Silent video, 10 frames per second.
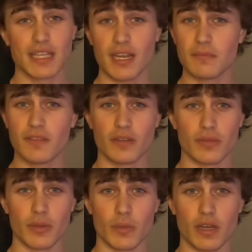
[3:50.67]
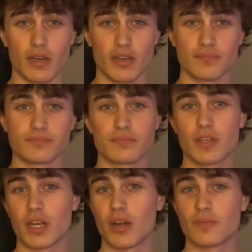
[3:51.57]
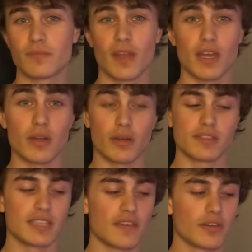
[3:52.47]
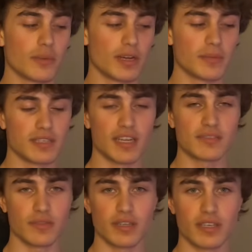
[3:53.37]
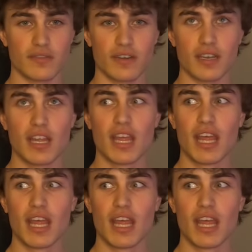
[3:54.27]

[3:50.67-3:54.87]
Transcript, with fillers: today I'm feeling really weird. You know, I know I always say I feel weird, but today is really different.